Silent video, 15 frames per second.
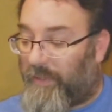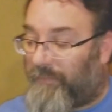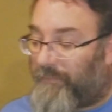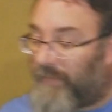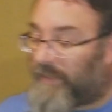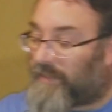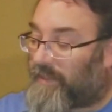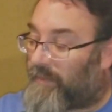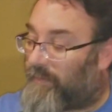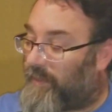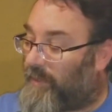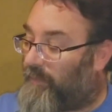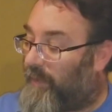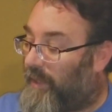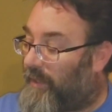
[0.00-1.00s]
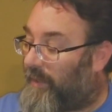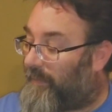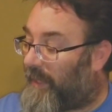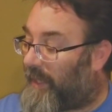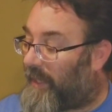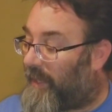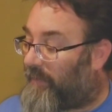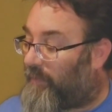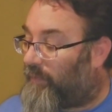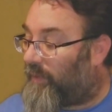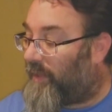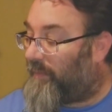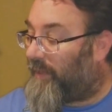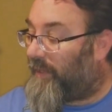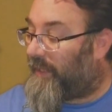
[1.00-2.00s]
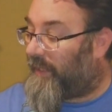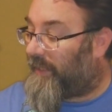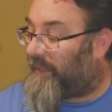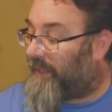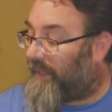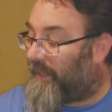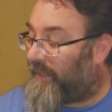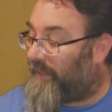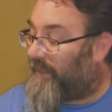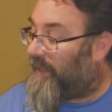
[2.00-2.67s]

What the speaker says: fits there really well. I'm not going to have to worry about anything.